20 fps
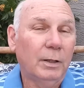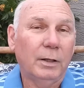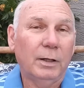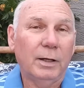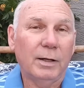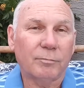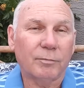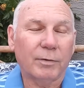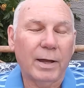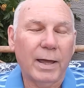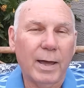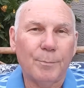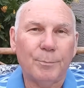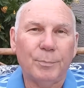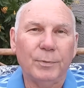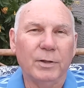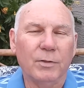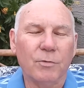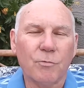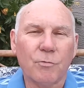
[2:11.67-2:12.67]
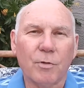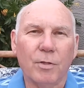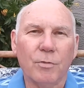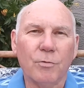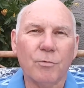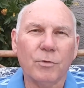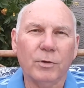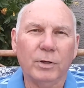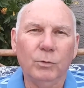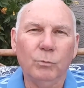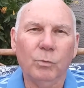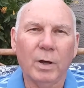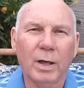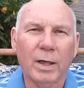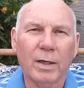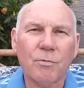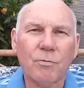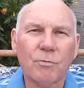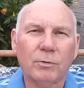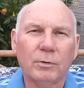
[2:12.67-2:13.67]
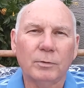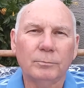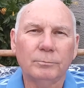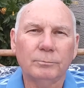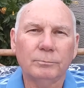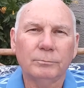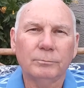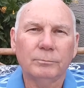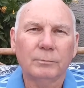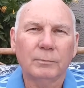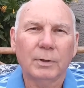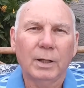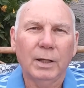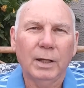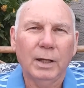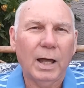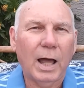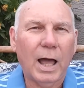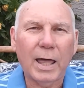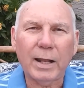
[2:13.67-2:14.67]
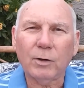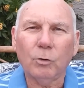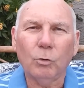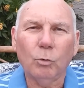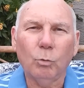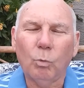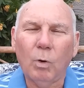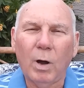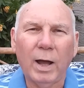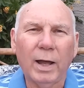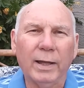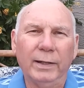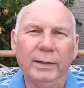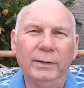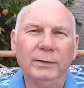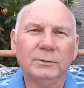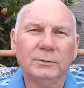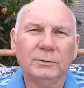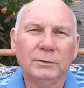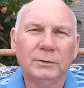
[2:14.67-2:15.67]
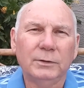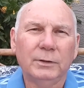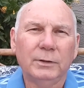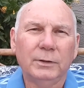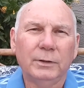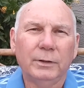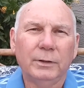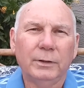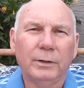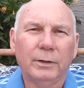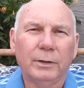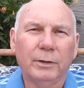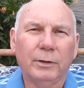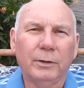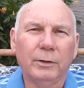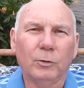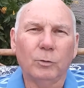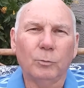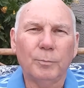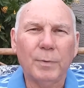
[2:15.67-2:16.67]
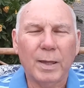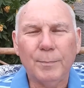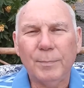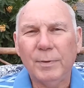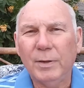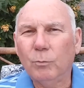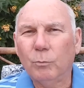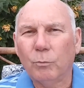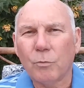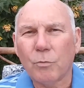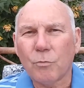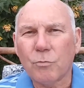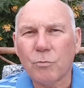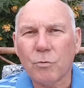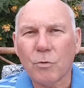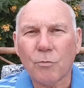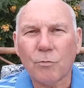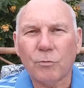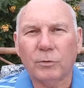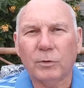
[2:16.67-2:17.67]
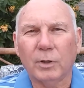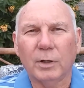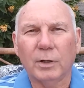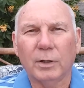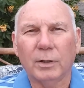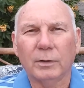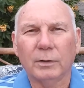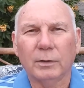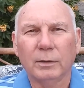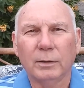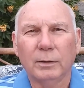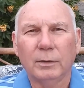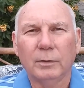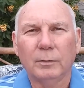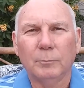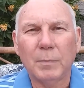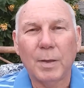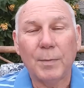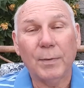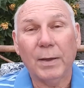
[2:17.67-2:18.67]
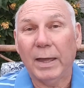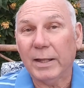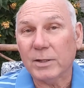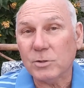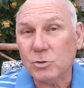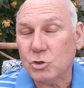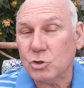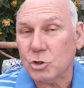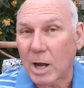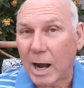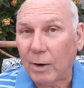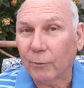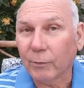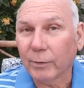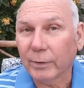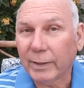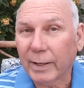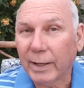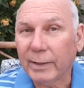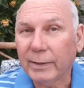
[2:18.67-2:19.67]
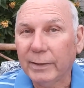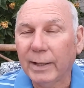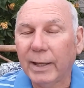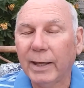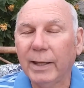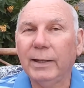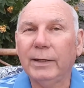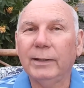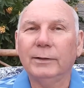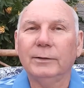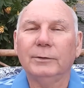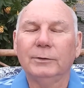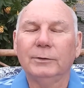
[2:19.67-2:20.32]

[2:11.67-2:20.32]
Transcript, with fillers: Never happened in Sun City West. I don't know why. You know, maybe it was just, uh, maybe I hadn't showered that day,